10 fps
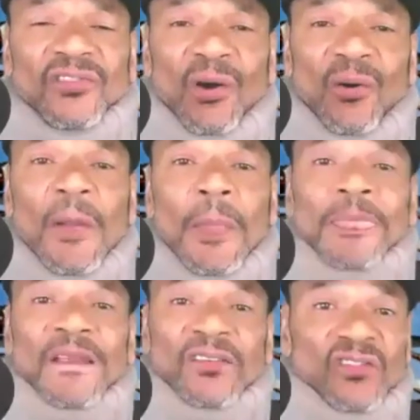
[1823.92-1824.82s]
So,
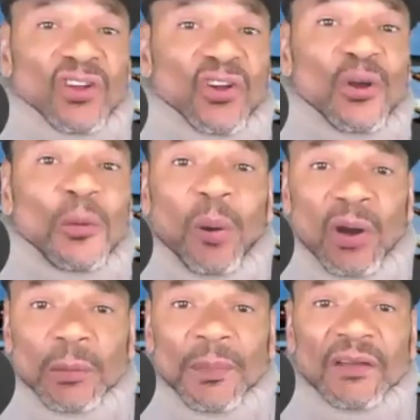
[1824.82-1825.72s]
this is the good
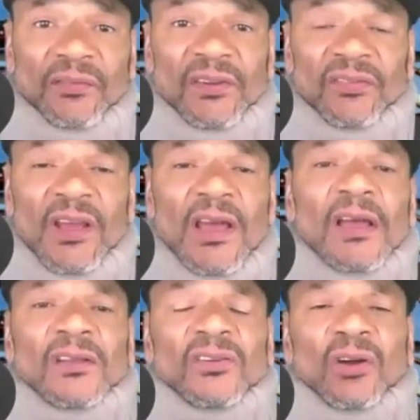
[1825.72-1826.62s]
part about this.
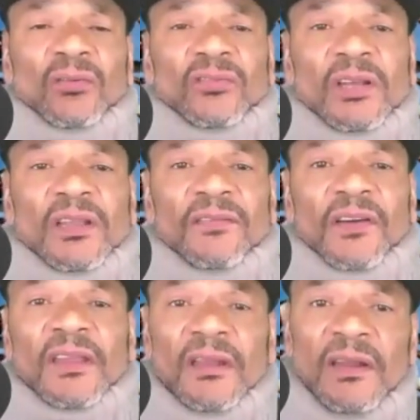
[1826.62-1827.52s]
You know, to give
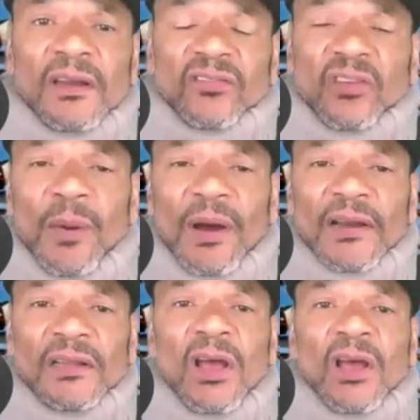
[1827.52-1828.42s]
a kidney to
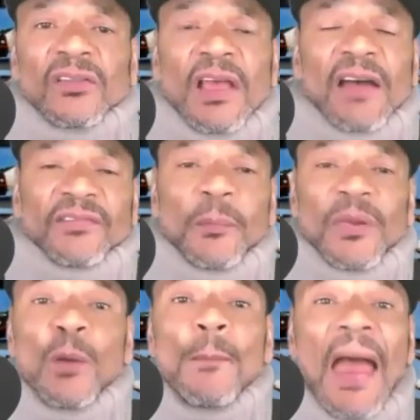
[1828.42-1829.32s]
somebody, you have to
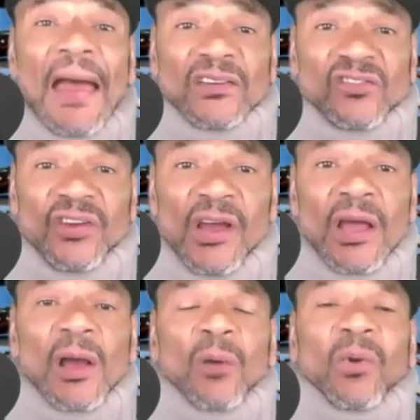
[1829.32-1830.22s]
be a match.
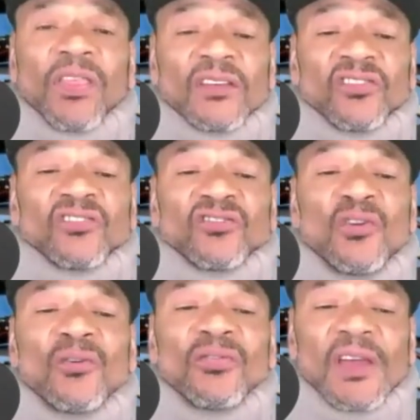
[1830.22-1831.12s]
Well, there's this
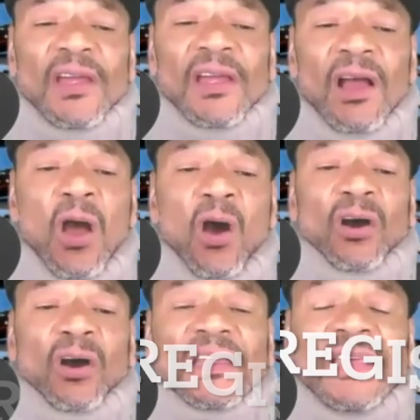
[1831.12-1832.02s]
new thing
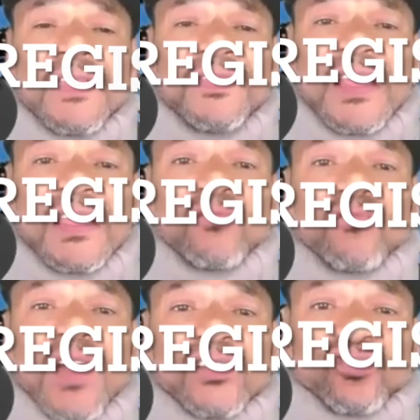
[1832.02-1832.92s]
on
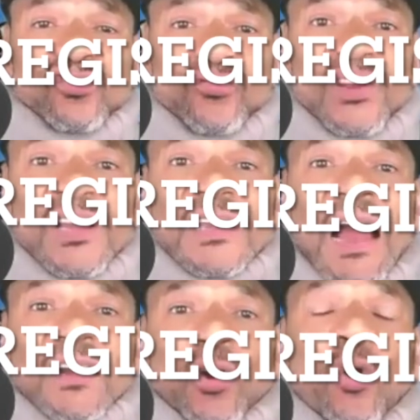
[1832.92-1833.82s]

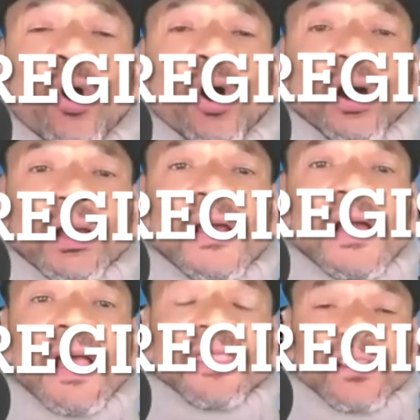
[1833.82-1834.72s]
kidneyregistry.org,
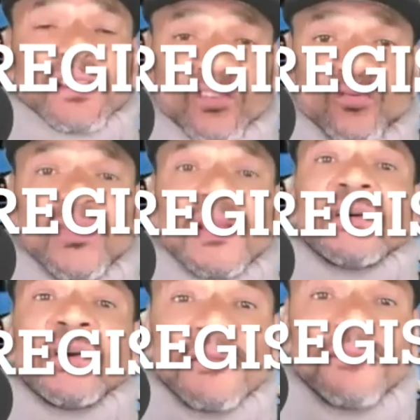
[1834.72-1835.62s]
and this is
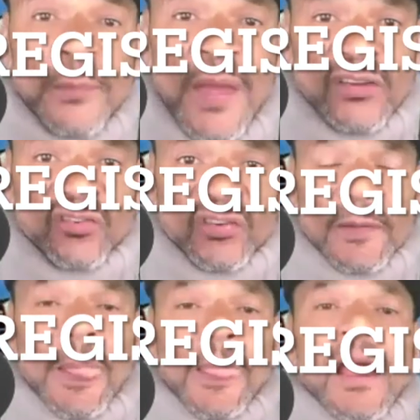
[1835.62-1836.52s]
real
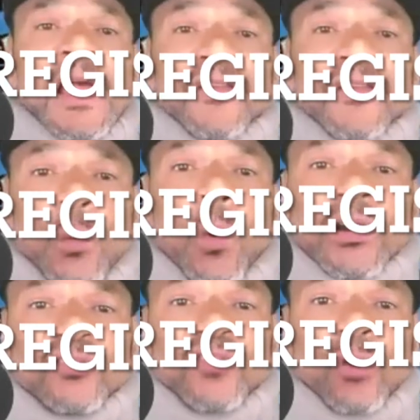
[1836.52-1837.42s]
information. If you
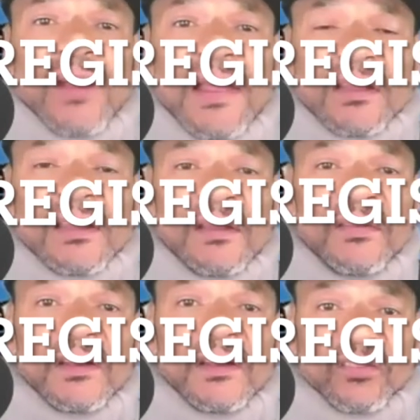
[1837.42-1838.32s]
want to donate a
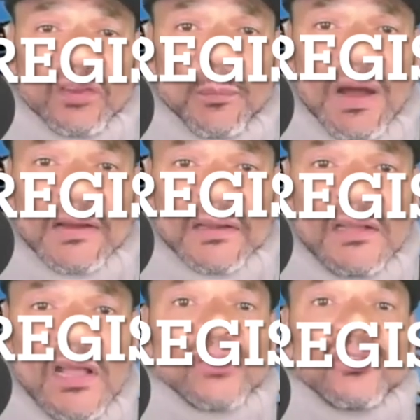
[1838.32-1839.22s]
kidney to
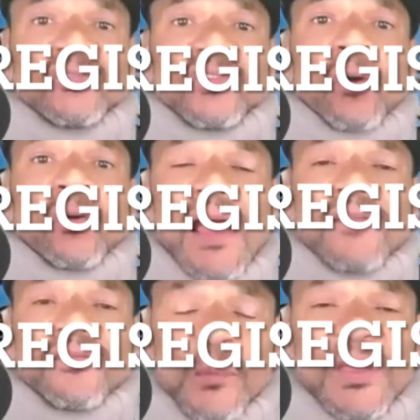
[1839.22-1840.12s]
somebody, you don't
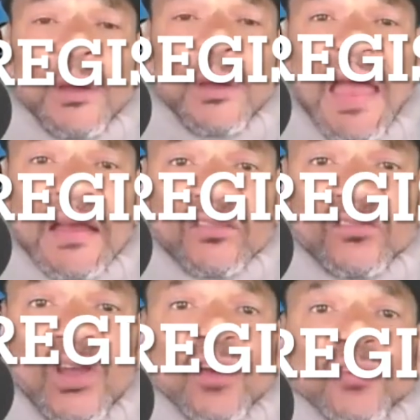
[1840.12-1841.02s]
have to be a
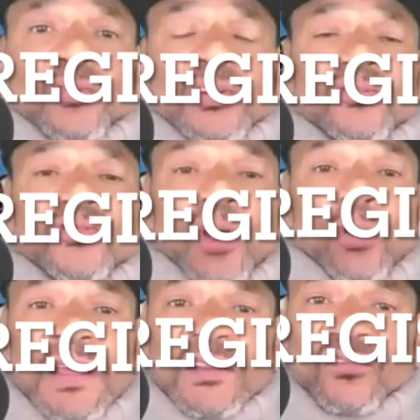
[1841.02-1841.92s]
match. You can
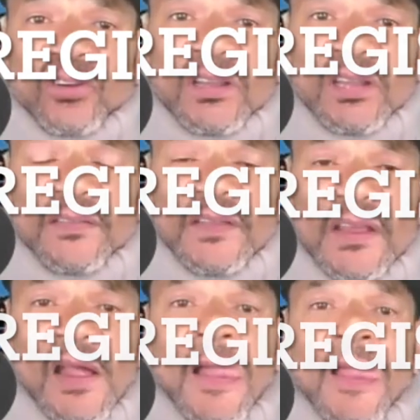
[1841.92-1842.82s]
donate your
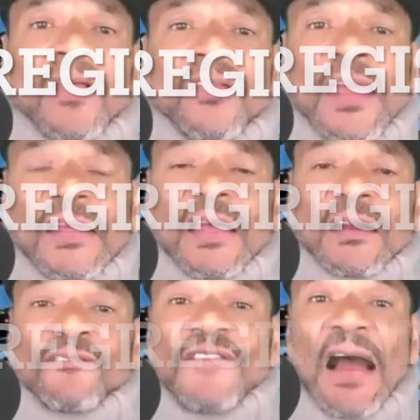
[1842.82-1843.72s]
kidney, they
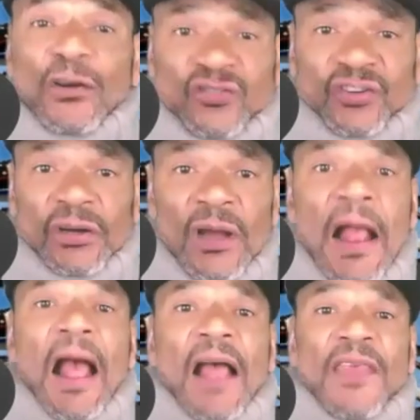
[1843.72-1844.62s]
get a voucher,
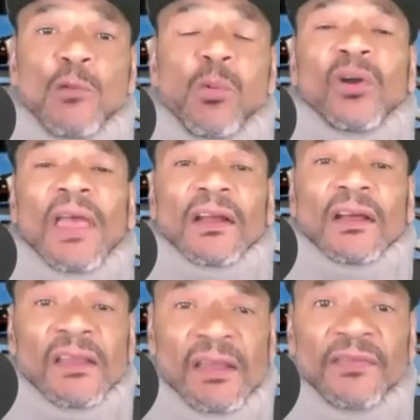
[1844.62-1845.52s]
and they will get
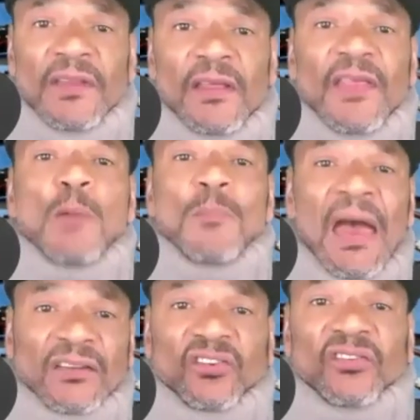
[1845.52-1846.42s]
a kidney that
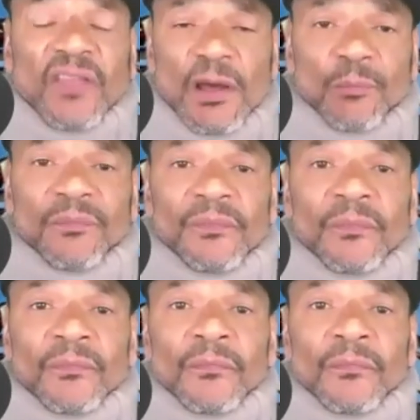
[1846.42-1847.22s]
matches them